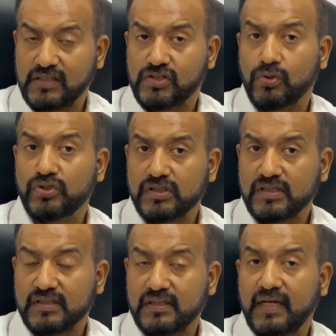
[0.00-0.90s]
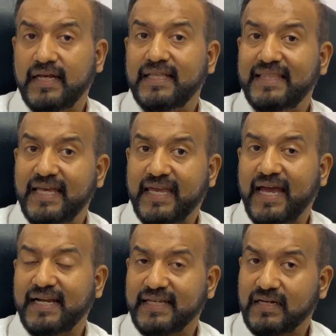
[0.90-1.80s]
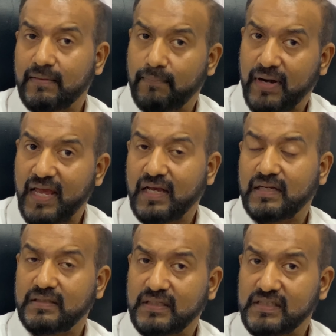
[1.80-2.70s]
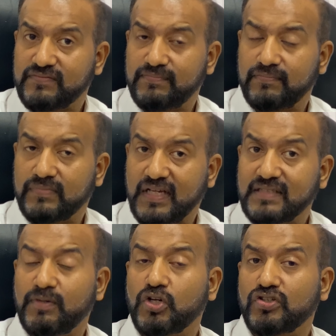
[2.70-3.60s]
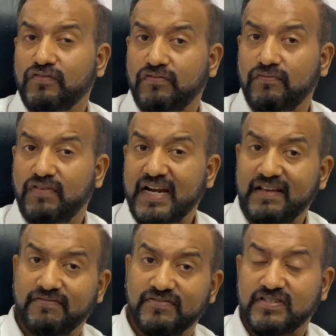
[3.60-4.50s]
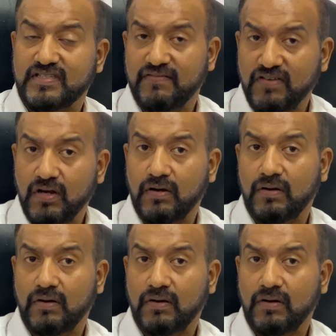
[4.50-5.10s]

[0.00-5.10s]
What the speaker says: in soldiers, they can get a break in these things because of very severe,